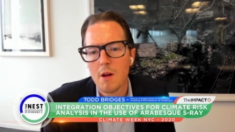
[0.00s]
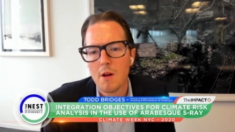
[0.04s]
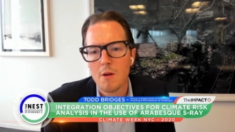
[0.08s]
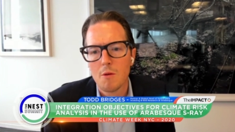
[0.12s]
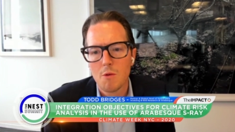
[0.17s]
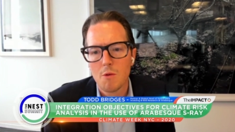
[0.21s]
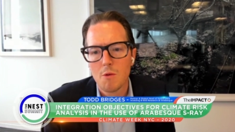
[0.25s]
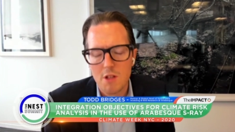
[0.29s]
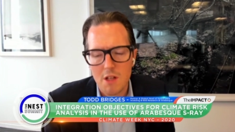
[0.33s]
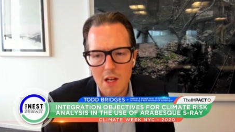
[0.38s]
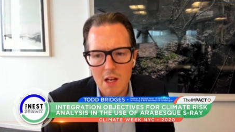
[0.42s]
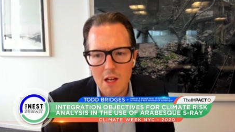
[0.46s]

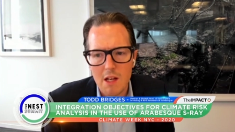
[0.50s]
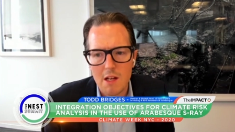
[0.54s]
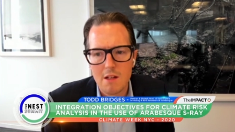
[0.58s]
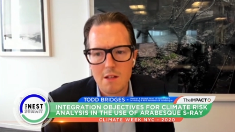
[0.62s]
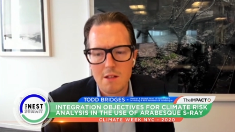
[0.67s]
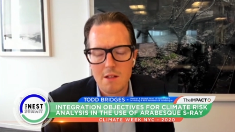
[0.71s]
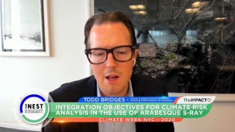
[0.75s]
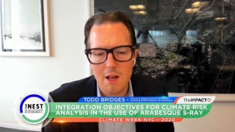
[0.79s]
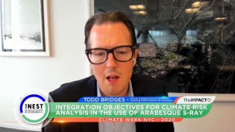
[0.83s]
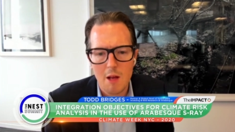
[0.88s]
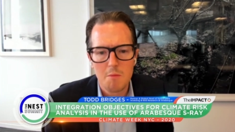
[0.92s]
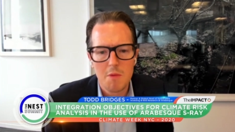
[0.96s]
which again,
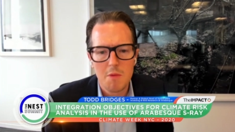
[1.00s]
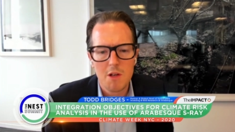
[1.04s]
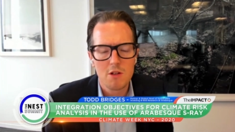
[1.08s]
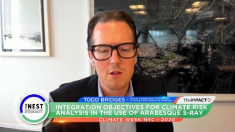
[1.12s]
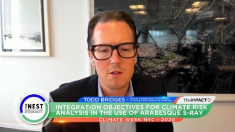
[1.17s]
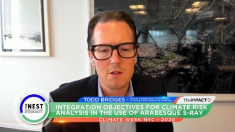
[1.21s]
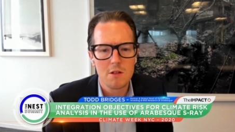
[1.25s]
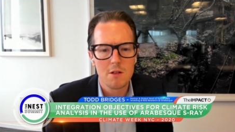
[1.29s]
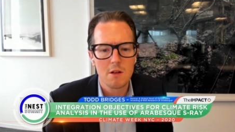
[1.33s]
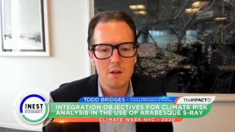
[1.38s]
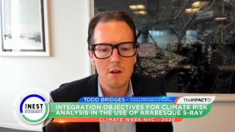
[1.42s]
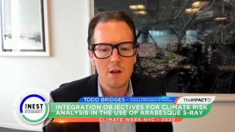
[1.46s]
it's an
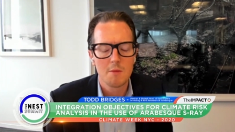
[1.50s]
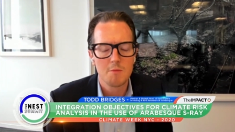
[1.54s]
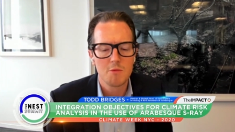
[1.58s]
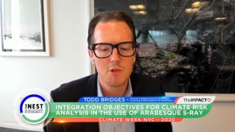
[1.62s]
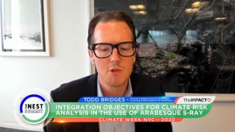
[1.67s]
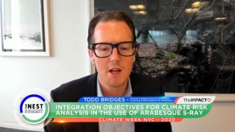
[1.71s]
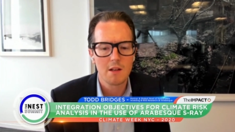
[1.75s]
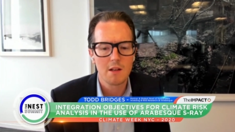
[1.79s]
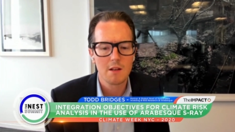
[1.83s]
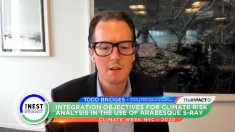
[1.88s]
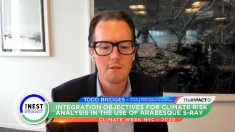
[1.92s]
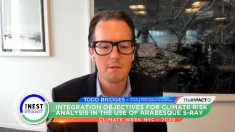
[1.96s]
ambitious
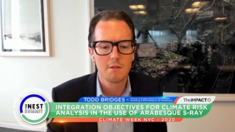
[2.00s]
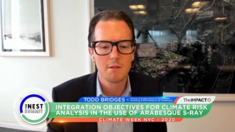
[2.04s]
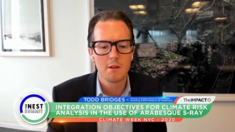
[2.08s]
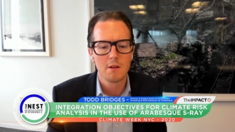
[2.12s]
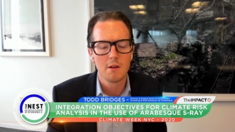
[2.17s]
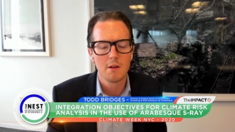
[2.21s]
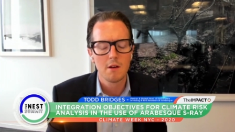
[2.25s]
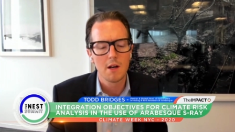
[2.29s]
objective.